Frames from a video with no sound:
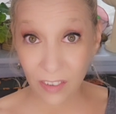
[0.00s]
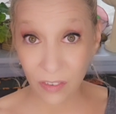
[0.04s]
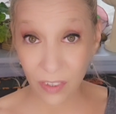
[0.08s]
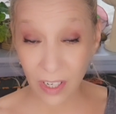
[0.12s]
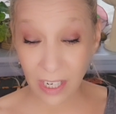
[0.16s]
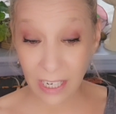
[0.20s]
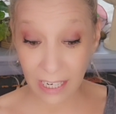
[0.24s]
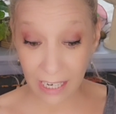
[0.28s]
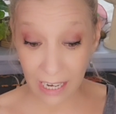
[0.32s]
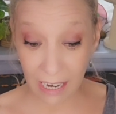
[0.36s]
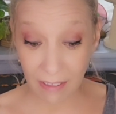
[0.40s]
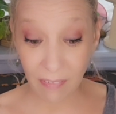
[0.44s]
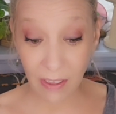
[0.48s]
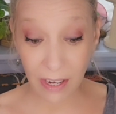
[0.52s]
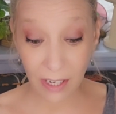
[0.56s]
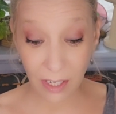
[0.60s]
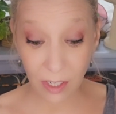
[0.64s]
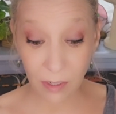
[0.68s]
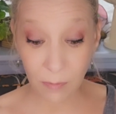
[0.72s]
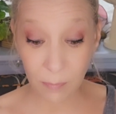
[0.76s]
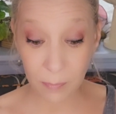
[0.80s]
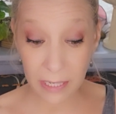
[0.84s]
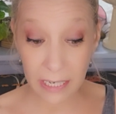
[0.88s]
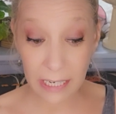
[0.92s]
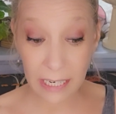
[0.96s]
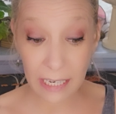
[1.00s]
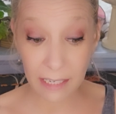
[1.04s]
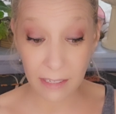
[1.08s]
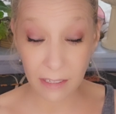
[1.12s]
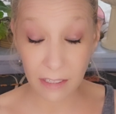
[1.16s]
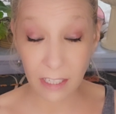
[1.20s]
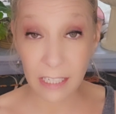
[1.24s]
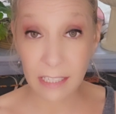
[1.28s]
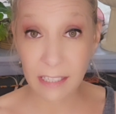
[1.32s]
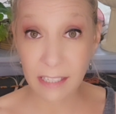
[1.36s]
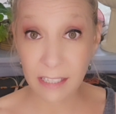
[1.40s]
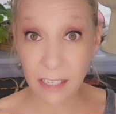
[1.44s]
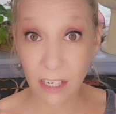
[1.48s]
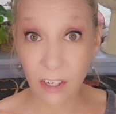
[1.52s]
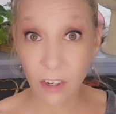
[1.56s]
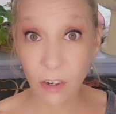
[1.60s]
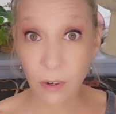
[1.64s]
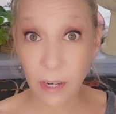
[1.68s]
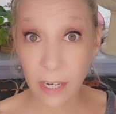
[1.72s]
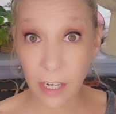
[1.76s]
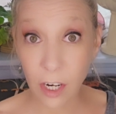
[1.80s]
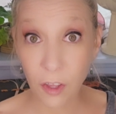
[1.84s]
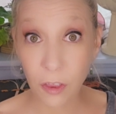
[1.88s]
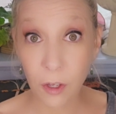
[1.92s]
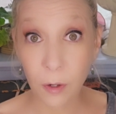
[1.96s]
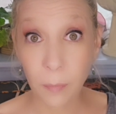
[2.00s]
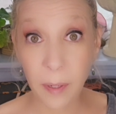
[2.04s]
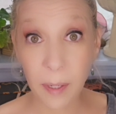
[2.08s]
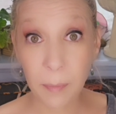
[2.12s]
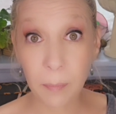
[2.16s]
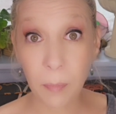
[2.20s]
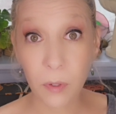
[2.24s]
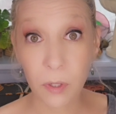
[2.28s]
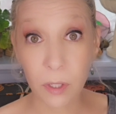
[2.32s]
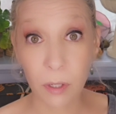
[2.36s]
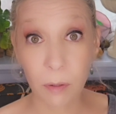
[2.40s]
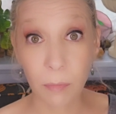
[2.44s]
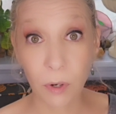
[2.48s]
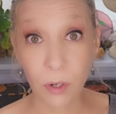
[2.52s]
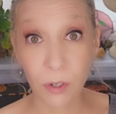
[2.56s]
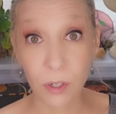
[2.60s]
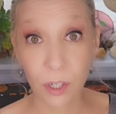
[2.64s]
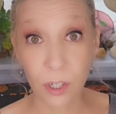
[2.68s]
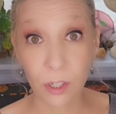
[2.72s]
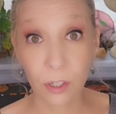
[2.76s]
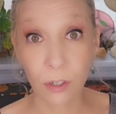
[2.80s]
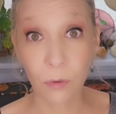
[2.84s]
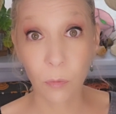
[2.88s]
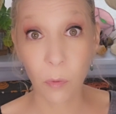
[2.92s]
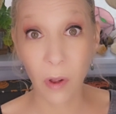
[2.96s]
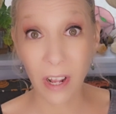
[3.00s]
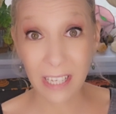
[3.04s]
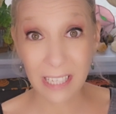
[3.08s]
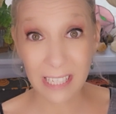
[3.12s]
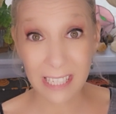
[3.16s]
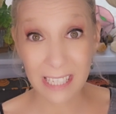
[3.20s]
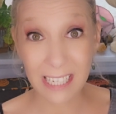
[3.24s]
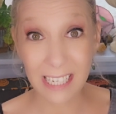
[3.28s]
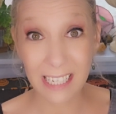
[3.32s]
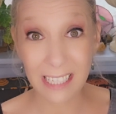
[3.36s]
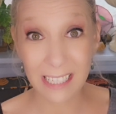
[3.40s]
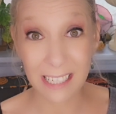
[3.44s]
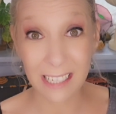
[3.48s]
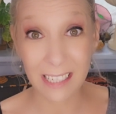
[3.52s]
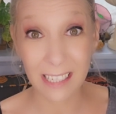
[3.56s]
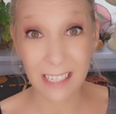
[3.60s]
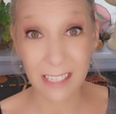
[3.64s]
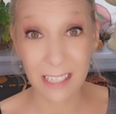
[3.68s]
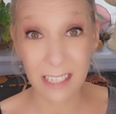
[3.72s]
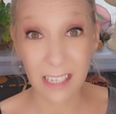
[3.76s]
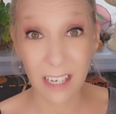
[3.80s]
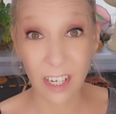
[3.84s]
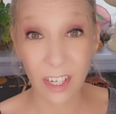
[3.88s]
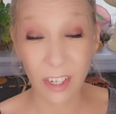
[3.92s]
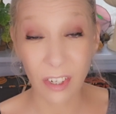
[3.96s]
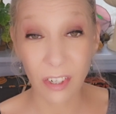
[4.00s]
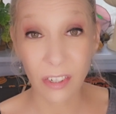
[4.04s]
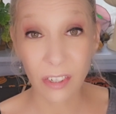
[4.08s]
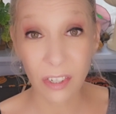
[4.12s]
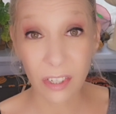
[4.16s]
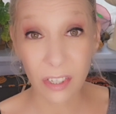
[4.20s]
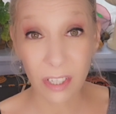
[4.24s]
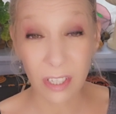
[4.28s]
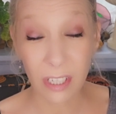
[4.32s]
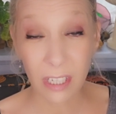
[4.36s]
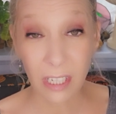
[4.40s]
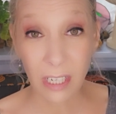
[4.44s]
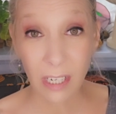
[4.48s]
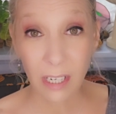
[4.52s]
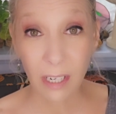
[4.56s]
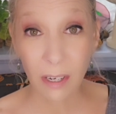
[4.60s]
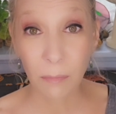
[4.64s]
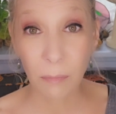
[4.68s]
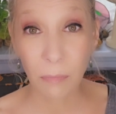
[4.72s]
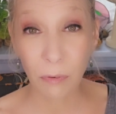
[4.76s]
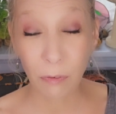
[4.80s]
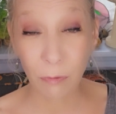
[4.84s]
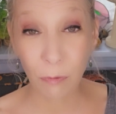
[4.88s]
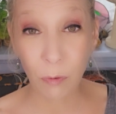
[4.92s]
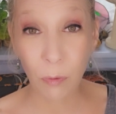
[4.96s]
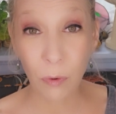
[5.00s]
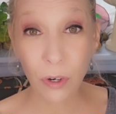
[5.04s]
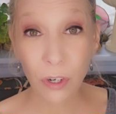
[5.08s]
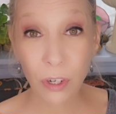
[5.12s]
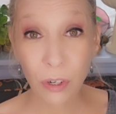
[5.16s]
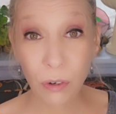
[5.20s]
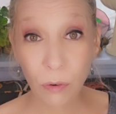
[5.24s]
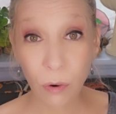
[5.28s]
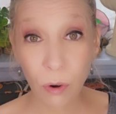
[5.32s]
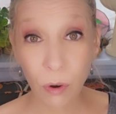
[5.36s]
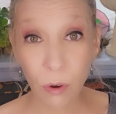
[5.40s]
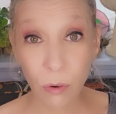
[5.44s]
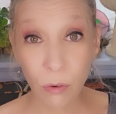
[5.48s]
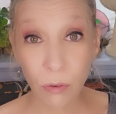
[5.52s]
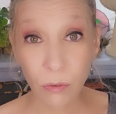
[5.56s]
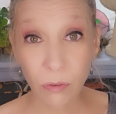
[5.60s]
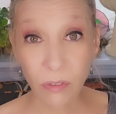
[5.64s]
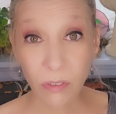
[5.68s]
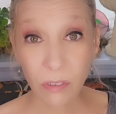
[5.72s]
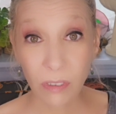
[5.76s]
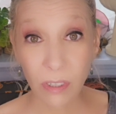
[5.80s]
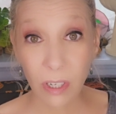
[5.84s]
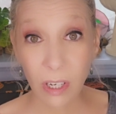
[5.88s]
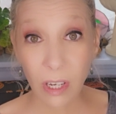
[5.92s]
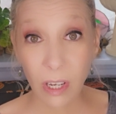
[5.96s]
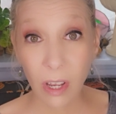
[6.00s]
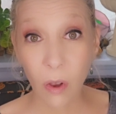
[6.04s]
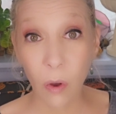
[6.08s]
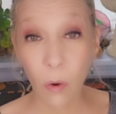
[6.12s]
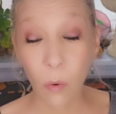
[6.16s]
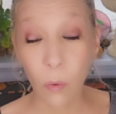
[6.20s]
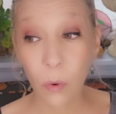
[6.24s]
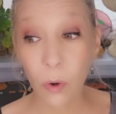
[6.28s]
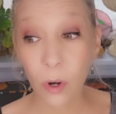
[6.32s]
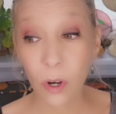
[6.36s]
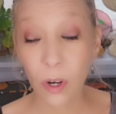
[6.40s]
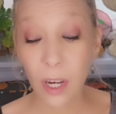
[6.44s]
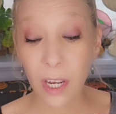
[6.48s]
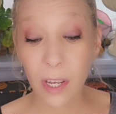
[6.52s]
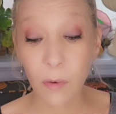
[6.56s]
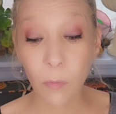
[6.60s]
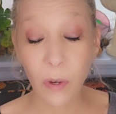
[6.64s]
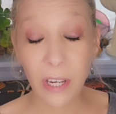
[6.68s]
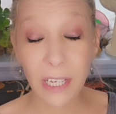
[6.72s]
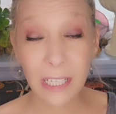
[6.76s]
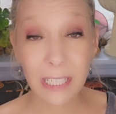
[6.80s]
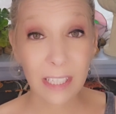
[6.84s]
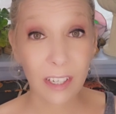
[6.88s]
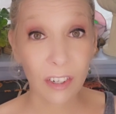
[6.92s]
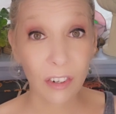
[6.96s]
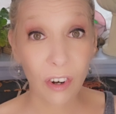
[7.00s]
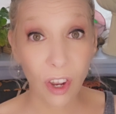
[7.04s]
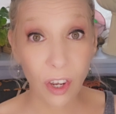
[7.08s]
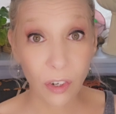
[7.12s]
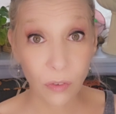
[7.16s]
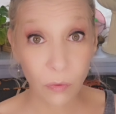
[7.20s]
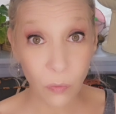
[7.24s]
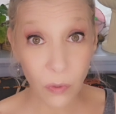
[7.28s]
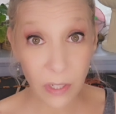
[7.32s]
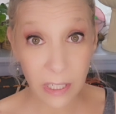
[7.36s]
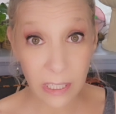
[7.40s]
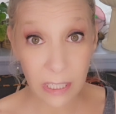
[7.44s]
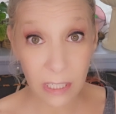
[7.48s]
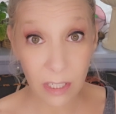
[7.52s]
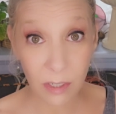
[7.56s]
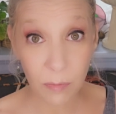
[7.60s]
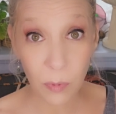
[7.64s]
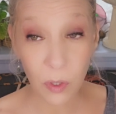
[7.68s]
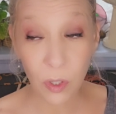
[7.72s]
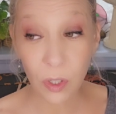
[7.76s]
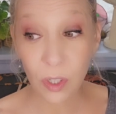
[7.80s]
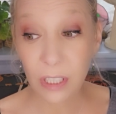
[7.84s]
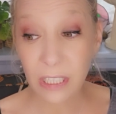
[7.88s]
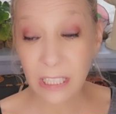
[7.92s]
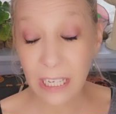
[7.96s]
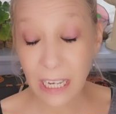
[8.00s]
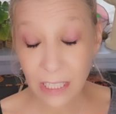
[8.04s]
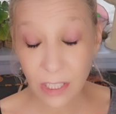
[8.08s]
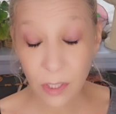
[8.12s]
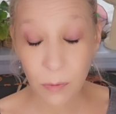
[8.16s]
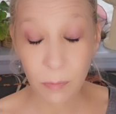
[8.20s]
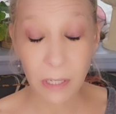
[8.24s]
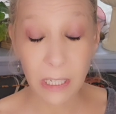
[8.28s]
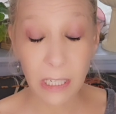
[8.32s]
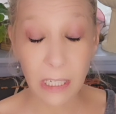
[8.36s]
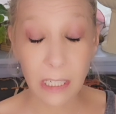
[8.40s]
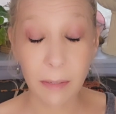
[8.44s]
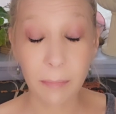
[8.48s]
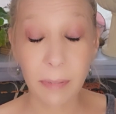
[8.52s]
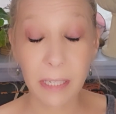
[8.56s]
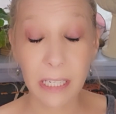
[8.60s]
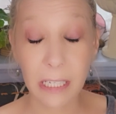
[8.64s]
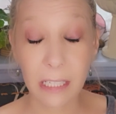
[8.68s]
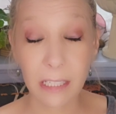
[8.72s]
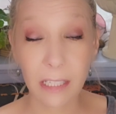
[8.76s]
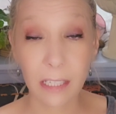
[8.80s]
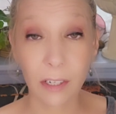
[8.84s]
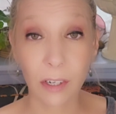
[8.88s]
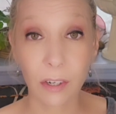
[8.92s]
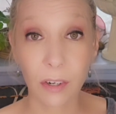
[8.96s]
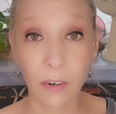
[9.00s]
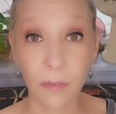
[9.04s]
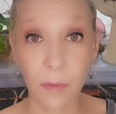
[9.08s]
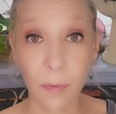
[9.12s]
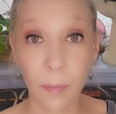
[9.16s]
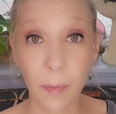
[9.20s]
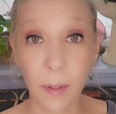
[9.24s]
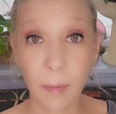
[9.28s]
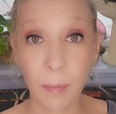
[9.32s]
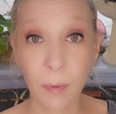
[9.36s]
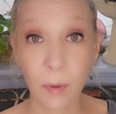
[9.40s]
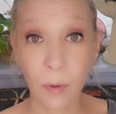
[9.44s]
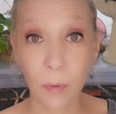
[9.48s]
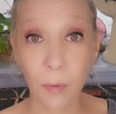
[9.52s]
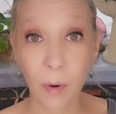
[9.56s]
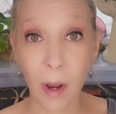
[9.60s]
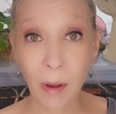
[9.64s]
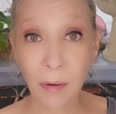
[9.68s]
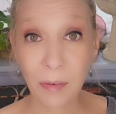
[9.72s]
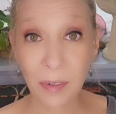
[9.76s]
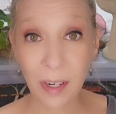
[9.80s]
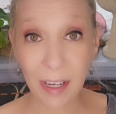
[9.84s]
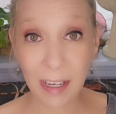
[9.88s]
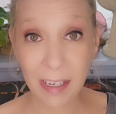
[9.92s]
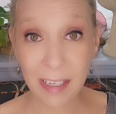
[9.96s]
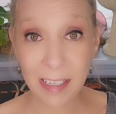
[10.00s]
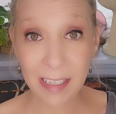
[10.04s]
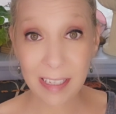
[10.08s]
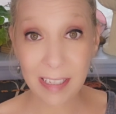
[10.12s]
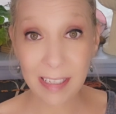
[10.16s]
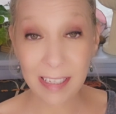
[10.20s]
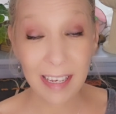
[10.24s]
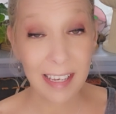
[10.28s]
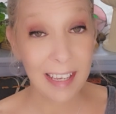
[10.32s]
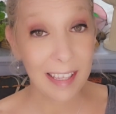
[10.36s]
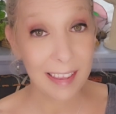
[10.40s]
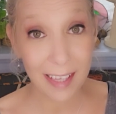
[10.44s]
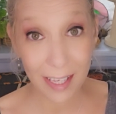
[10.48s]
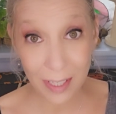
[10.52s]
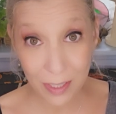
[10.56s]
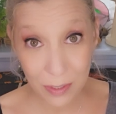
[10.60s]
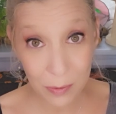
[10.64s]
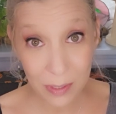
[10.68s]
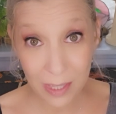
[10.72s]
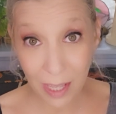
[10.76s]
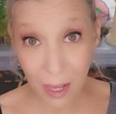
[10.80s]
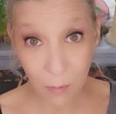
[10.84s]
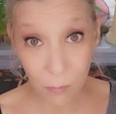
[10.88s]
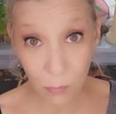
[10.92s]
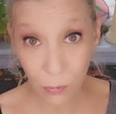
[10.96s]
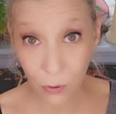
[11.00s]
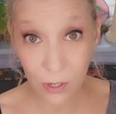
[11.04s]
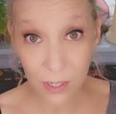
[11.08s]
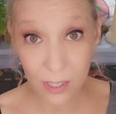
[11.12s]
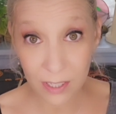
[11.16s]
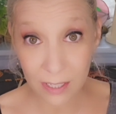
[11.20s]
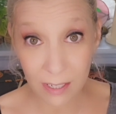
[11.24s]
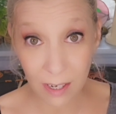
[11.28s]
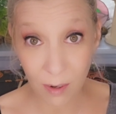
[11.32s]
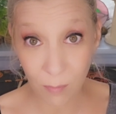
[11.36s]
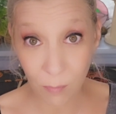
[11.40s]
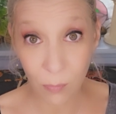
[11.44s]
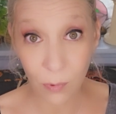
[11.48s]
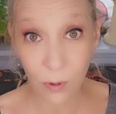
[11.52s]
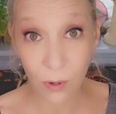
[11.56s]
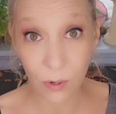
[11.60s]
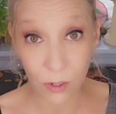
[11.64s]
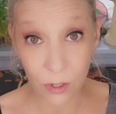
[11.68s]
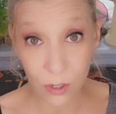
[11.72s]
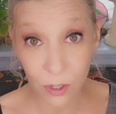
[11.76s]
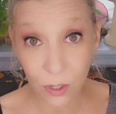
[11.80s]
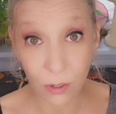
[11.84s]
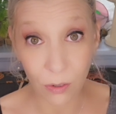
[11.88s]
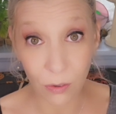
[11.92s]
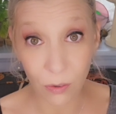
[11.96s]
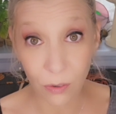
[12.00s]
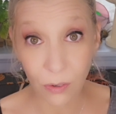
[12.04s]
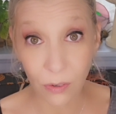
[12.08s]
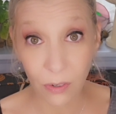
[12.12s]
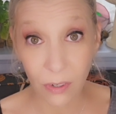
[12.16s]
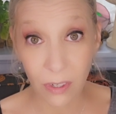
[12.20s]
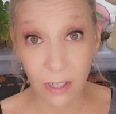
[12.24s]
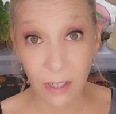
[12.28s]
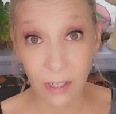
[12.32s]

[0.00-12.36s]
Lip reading: Right. And that could be in considering other people's emotional wants, needs, and desires before your own, or in ways that are unreasonable. Yes, we need to be considerate of the people around us. That's what the Empress and Emperor do.